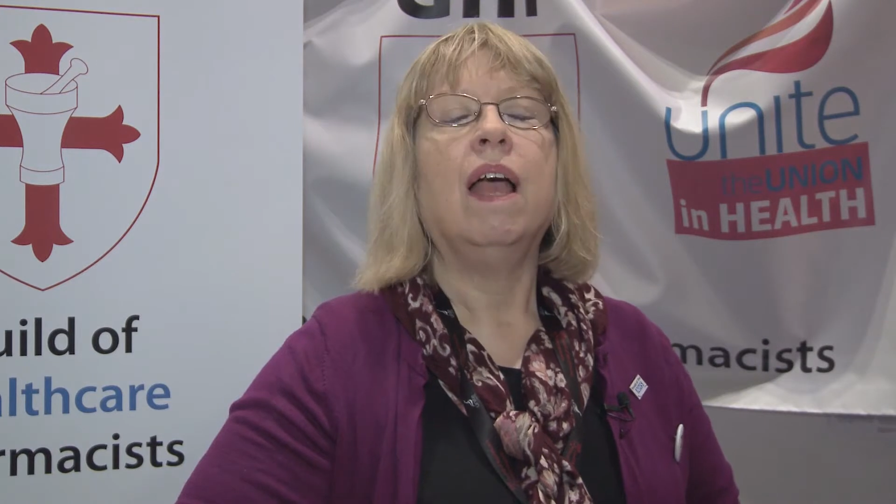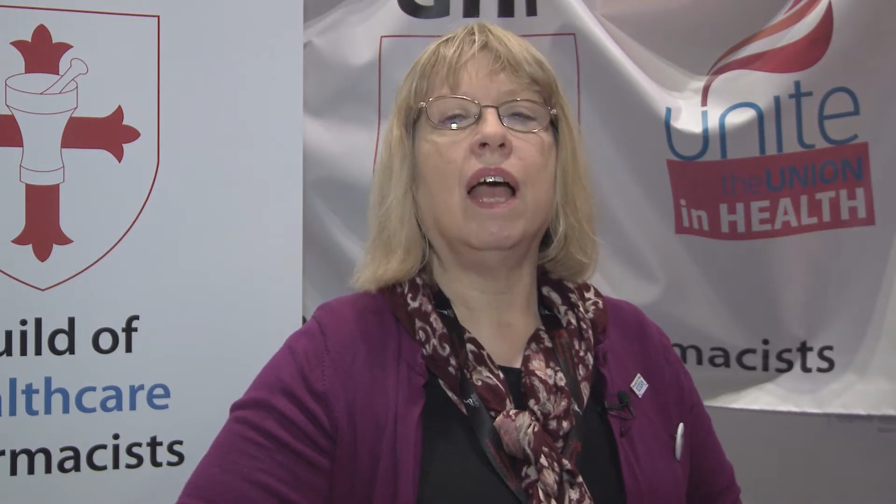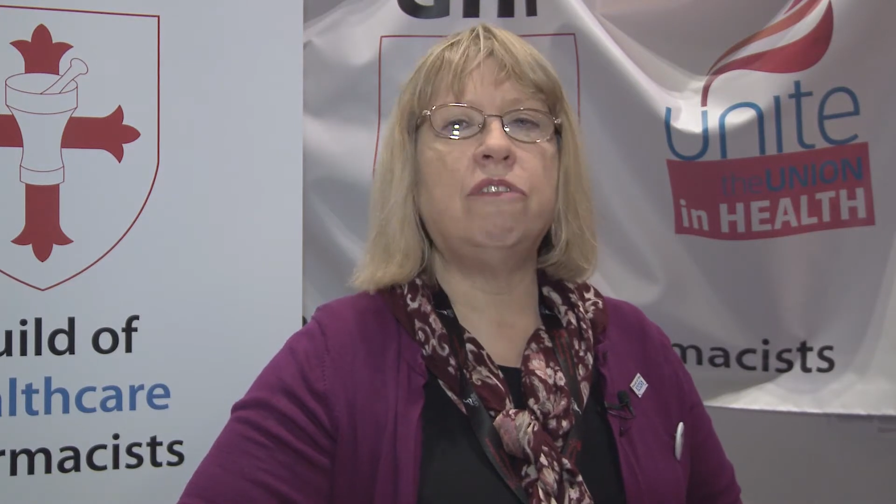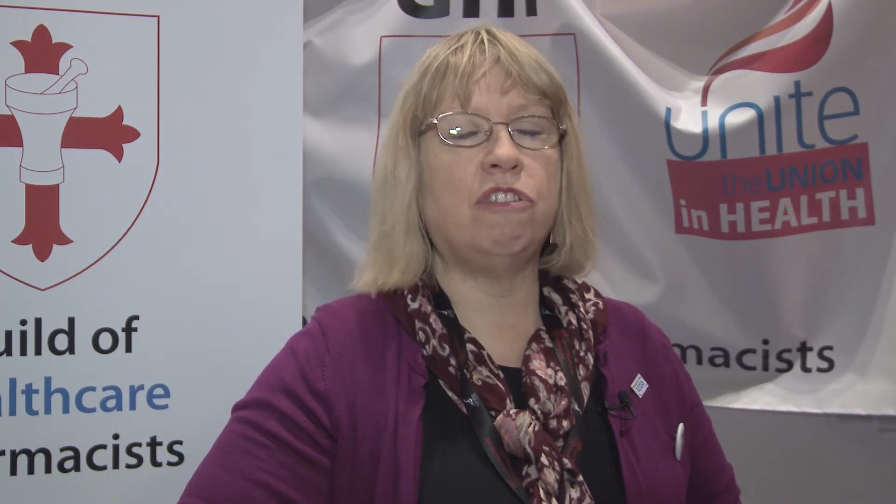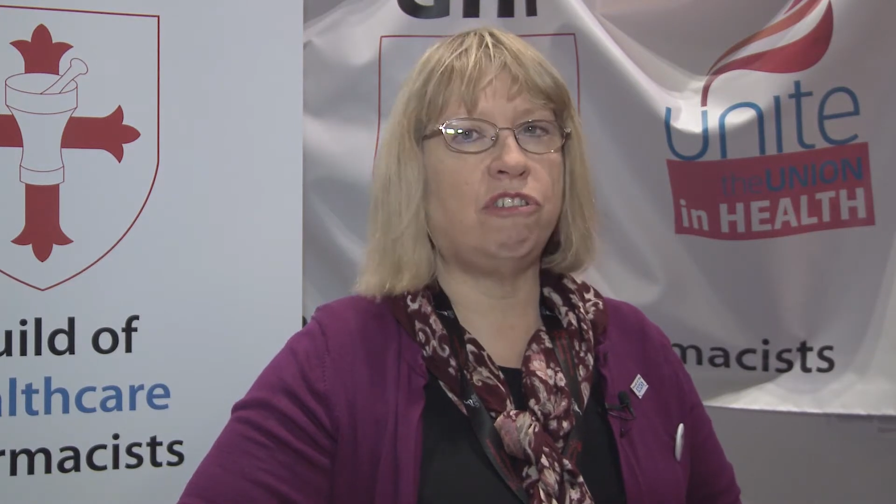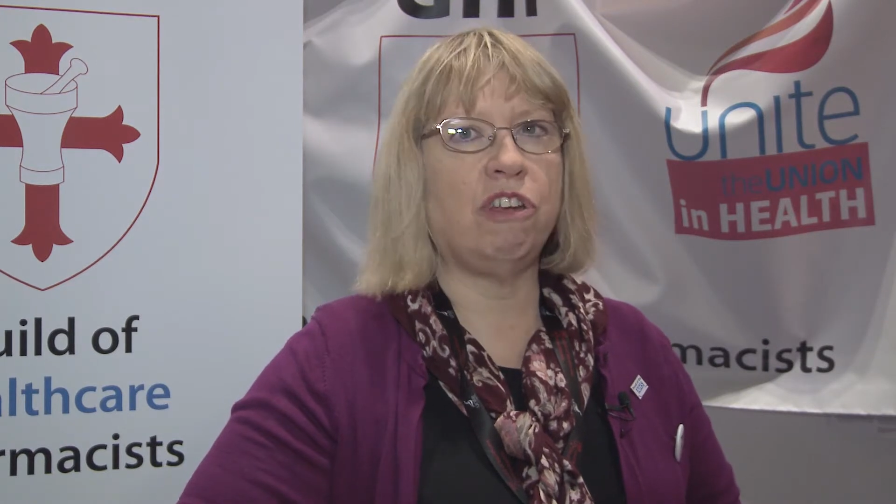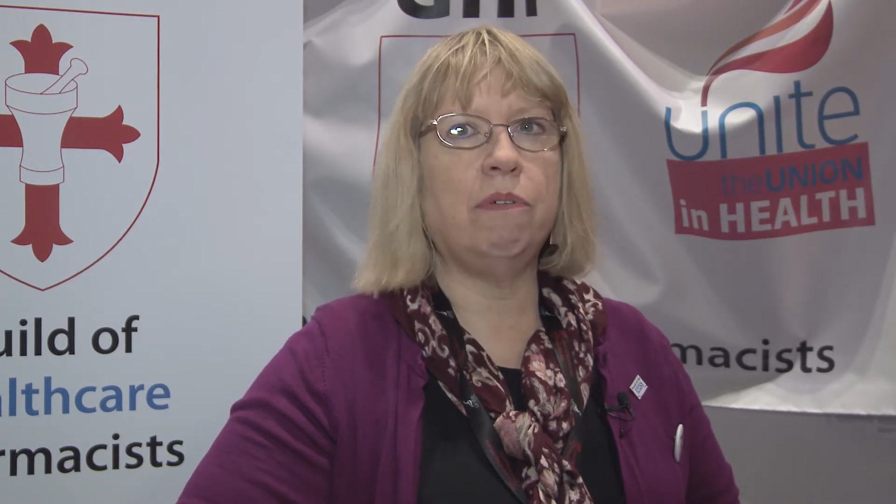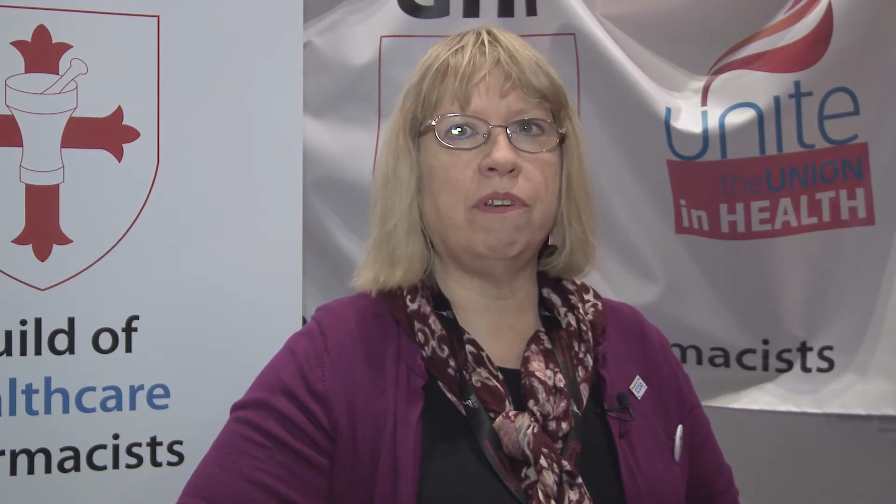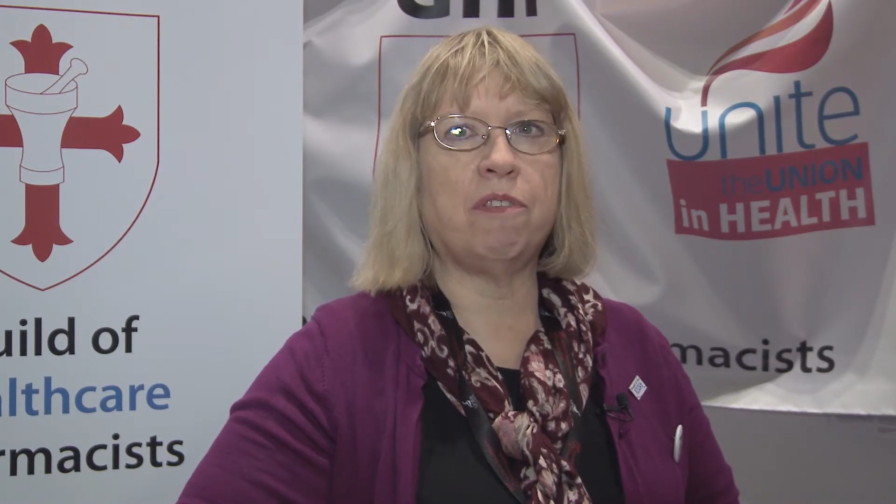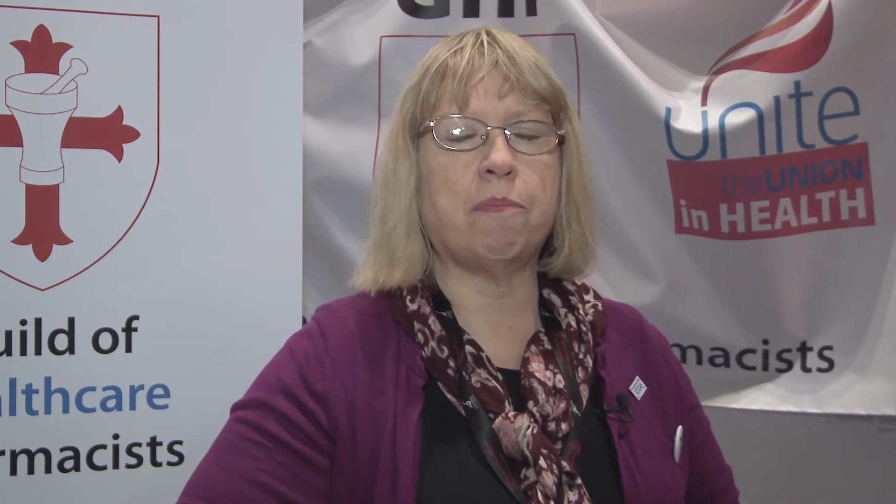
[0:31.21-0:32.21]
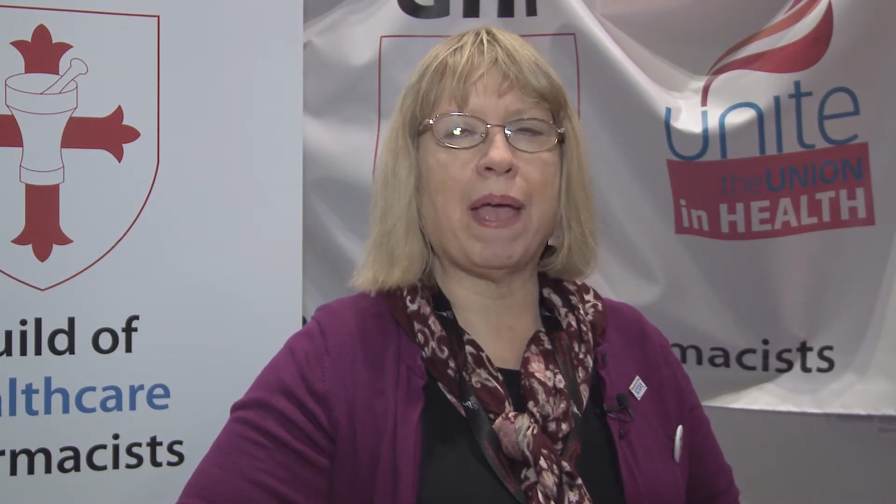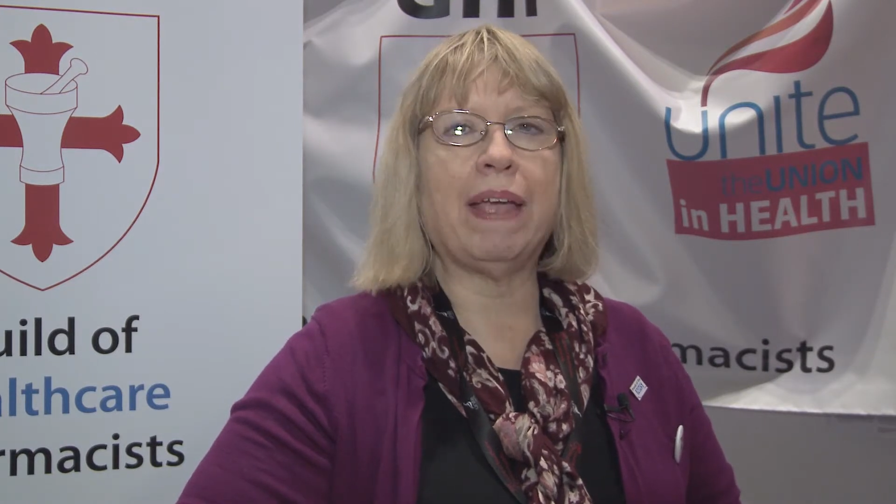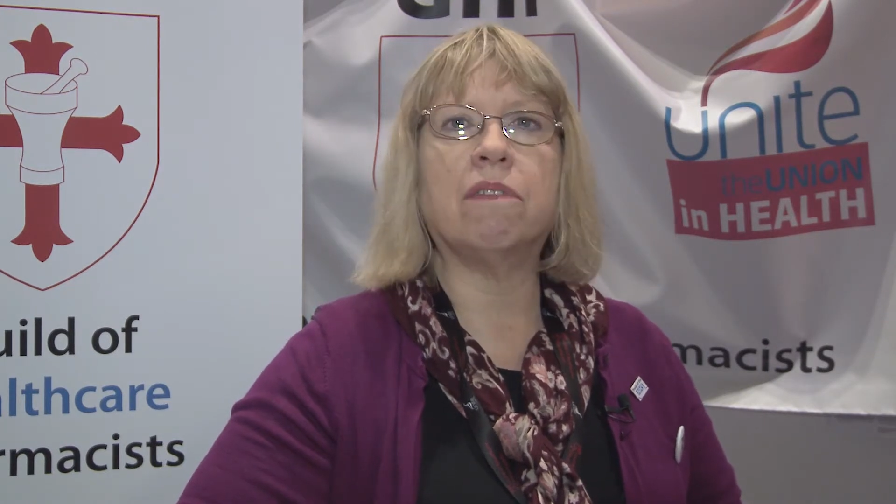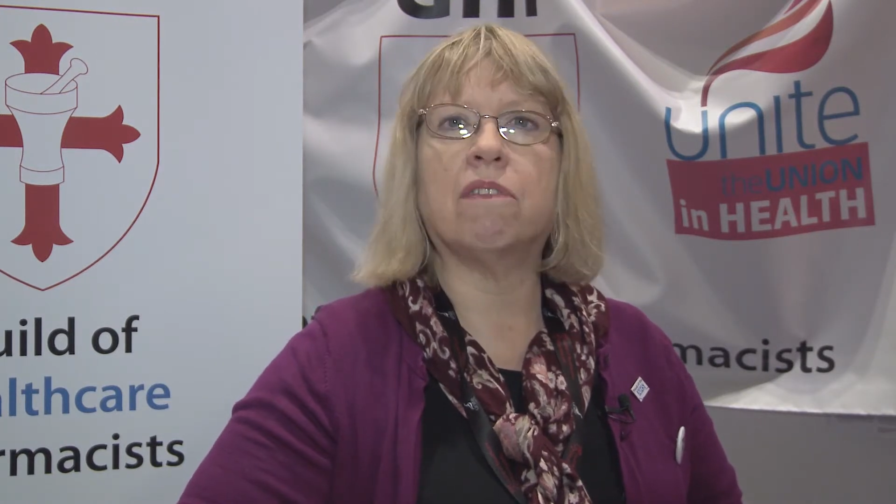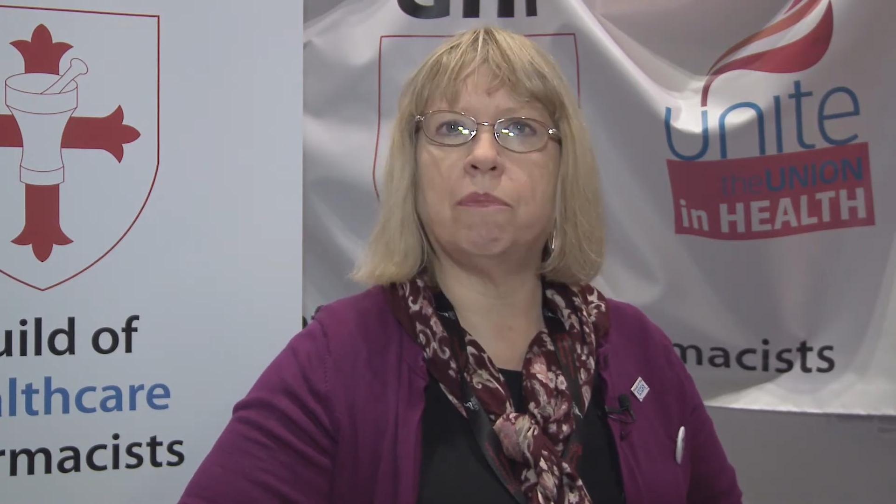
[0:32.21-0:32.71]
and to show
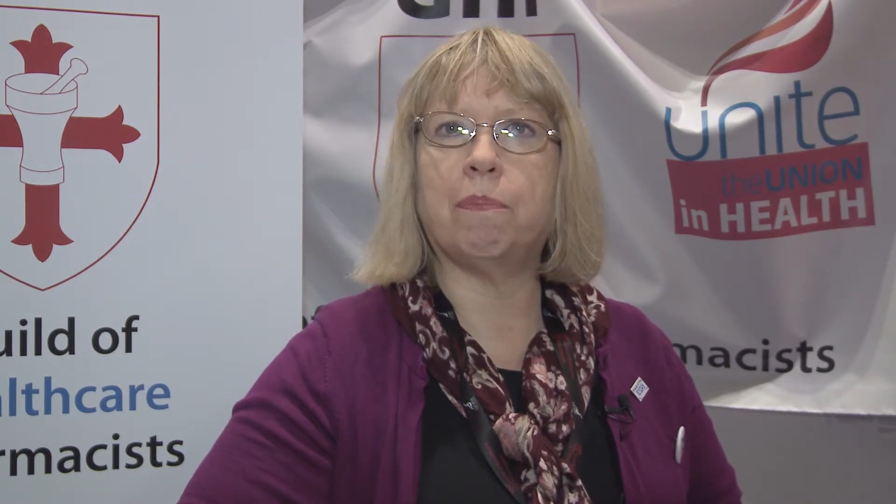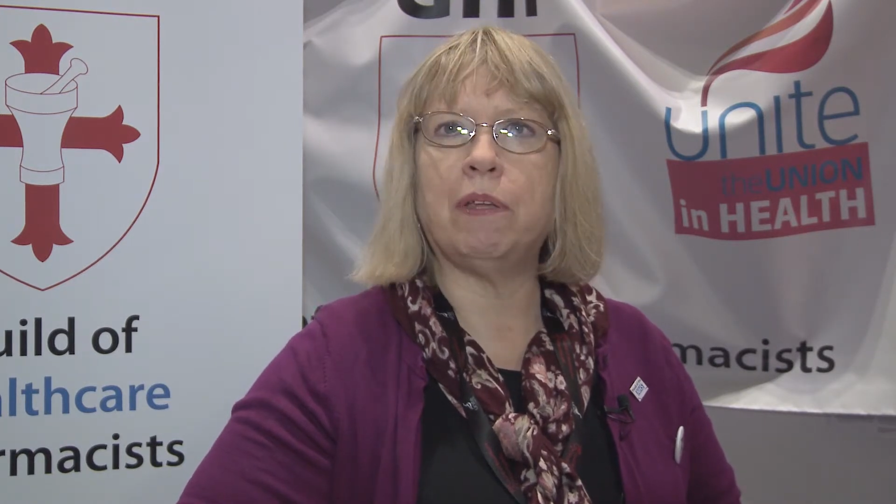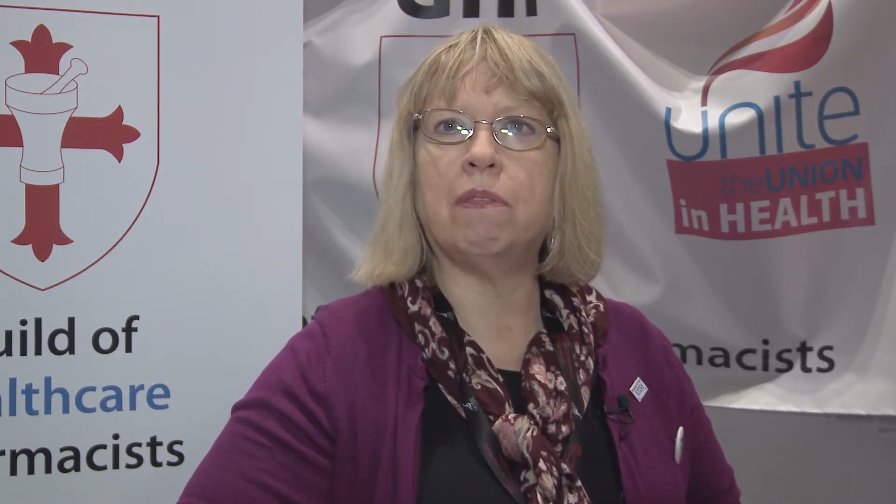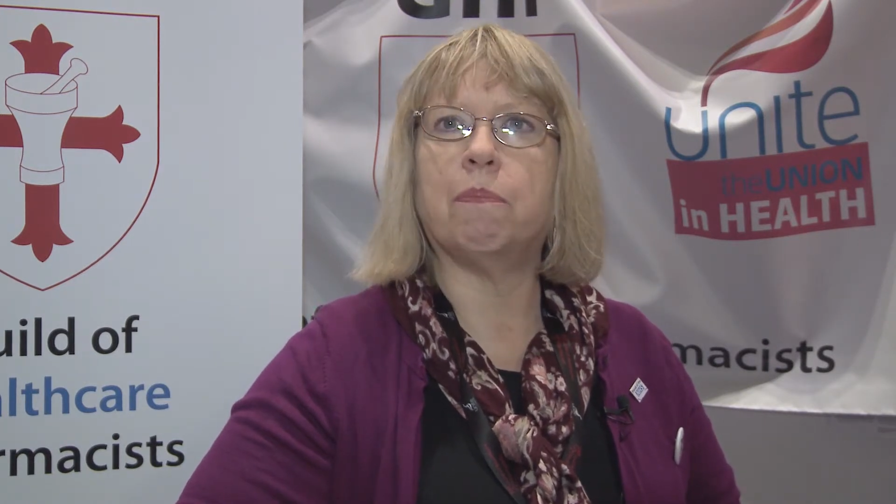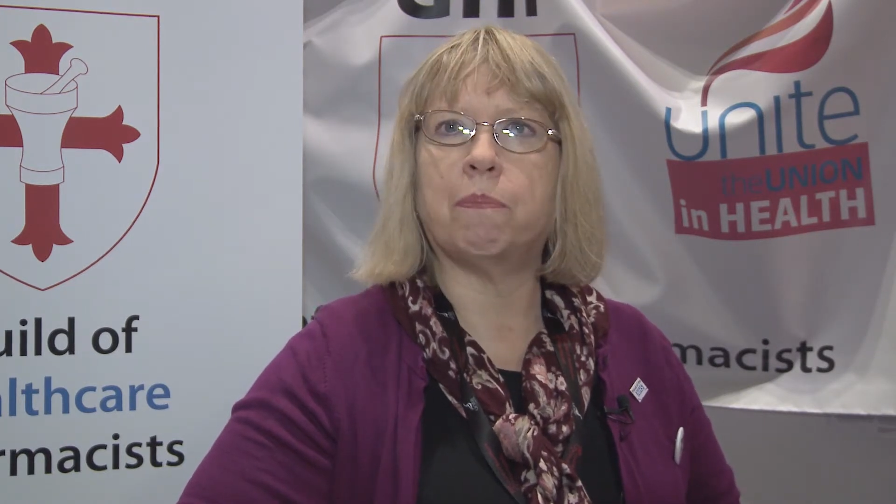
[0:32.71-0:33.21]
respect to both